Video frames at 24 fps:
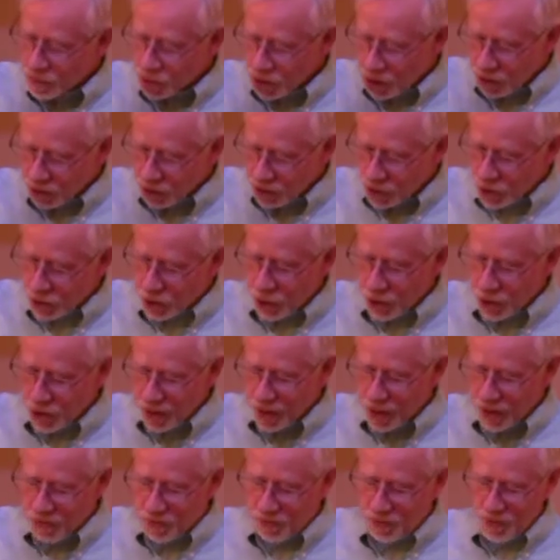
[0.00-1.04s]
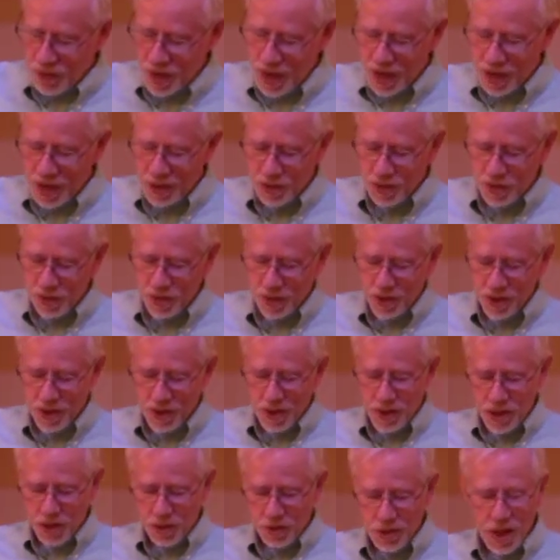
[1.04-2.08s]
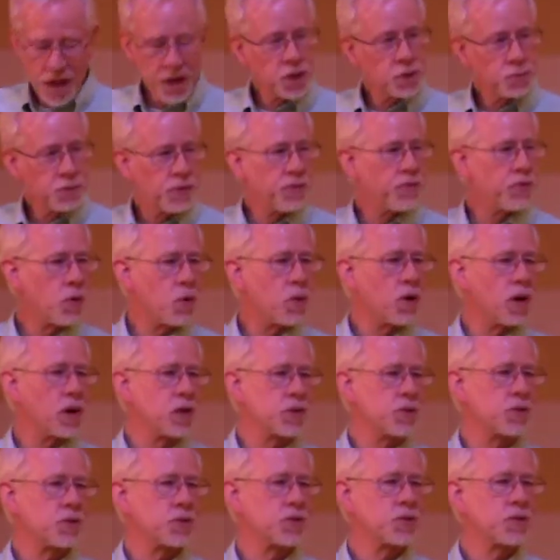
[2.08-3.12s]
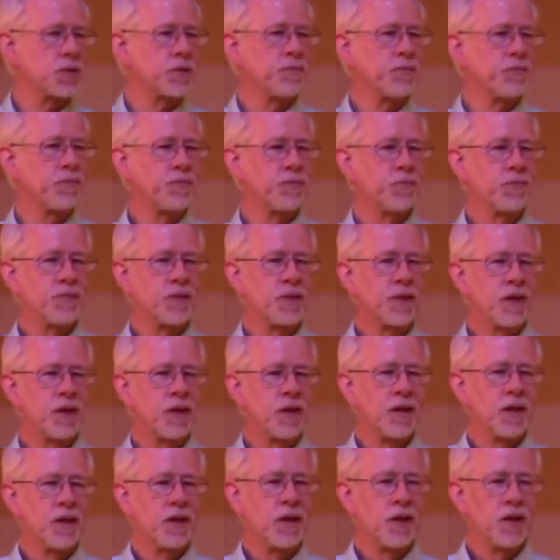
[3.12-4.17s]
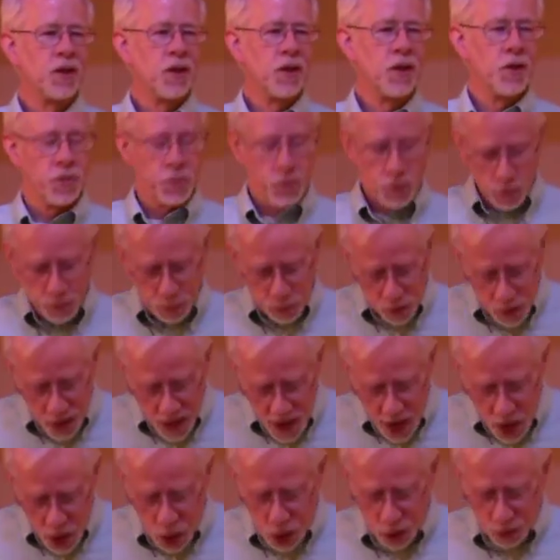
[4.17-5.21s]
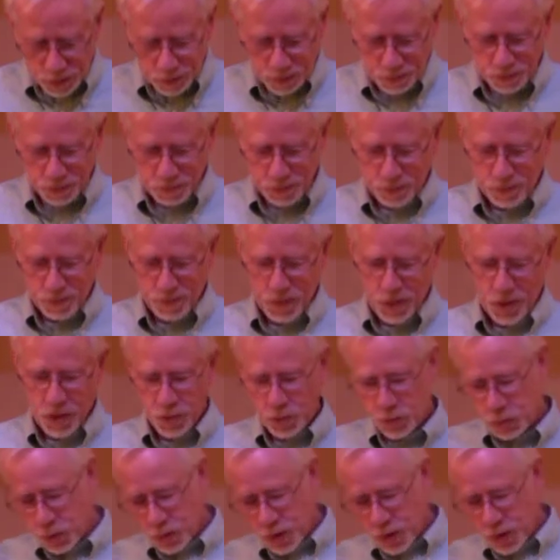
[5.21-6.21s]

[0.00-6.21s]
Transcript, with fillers: on the journey of faith that is before us through prayer, through